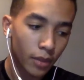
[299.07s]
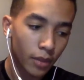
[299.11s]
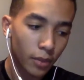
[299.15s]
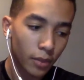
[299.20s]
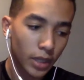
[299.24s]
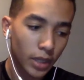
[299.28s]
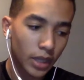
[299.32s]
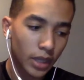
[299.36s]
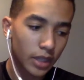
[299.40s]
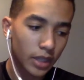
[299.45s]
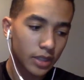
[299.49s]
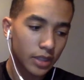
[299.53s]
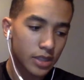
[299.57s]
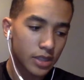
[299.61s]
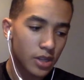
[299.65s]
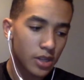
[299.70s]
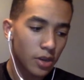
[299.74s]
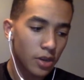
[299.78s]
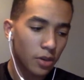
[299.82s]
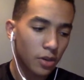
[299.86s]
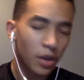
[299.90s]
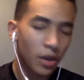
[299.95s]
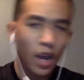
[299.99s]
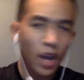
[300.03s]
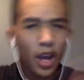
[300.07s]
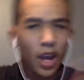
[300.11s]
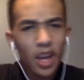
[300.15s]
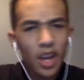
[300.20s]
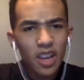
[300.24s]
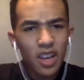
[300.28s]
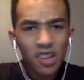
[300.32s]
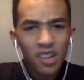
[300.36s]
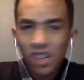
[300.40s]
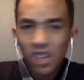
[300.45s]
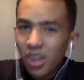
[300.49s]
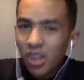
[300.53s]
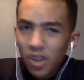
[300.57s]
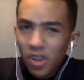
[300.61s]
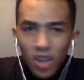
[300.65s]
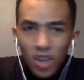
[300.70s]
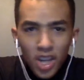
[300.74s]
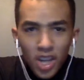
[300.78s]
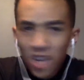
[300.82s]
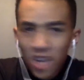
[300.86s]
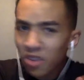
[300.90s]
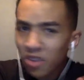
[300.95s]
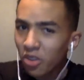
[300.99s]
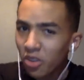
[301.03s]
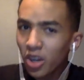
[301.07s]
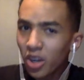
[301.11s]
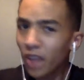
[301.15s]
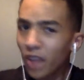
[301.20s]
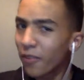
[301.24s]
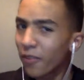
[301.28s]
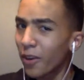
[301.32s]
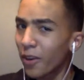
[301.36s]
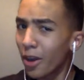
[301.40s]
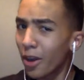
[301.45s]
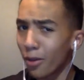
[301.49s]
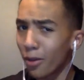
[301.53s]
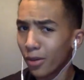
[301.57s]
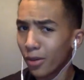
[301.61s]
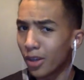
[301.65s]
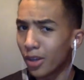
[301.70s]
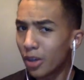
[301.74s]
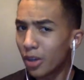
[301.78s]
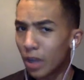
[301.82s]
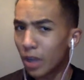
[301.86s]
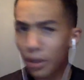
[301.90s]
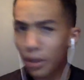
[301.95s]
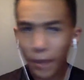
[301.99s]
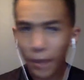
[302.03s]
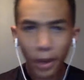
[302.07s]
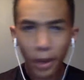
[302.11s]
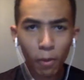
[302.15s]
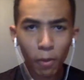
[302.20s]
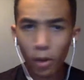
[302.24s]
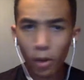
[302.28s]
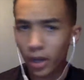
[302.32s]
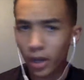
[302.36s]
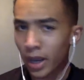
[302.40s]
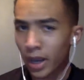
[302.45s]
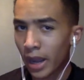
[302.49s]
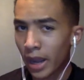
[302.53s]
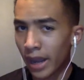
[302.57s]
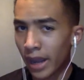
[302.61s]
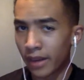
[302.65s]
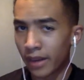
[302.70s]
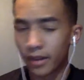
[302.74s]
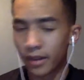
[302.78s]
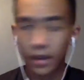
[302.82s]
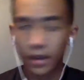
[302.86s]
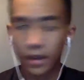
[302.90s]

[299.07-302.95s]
because you never know, it might work again.